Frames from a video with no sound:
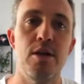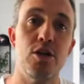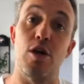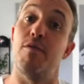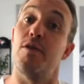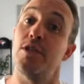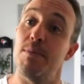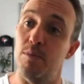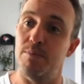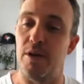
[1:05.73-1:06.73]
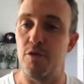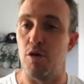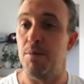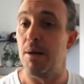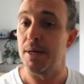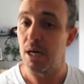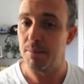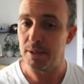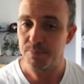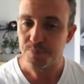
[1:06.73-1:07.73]
So for example, if you're a plumbing
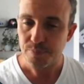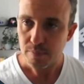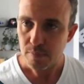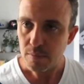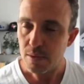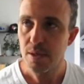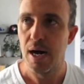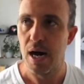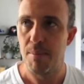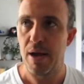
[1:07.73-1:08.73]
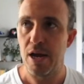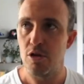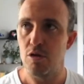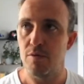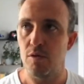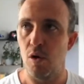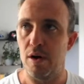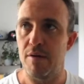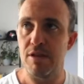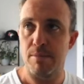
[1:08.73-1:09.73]
company and you've
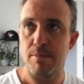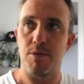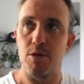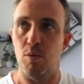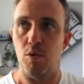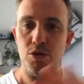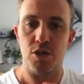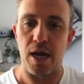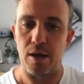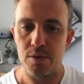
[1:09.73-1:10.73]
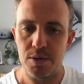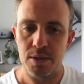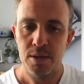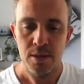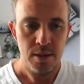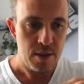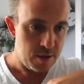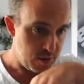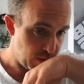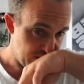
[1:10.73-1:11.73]
got everything mapped towards sales,
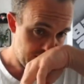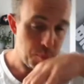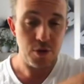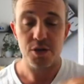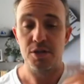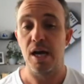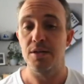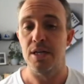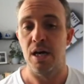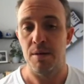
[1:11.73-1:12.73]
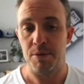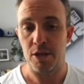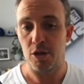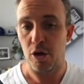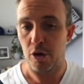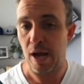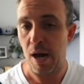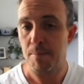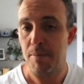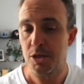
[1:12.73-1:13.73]
you understand what your sales are, but then you don't know
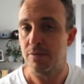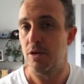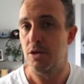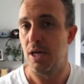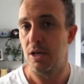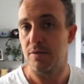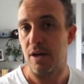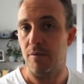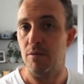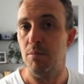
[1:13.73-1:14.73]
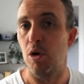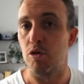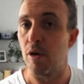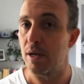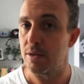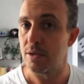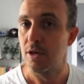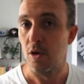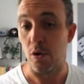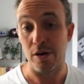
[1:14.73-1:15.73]
how much of those sales have come from block drains,
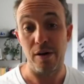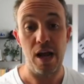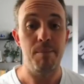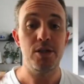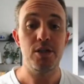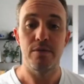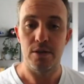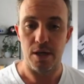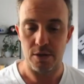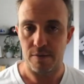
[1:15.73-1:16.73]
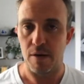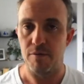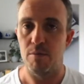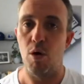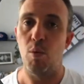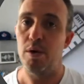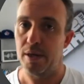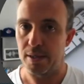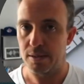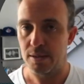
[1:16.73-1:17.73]
or you don't know how much of those sales have come from hot water
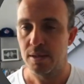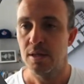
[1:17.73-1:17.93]
heaters.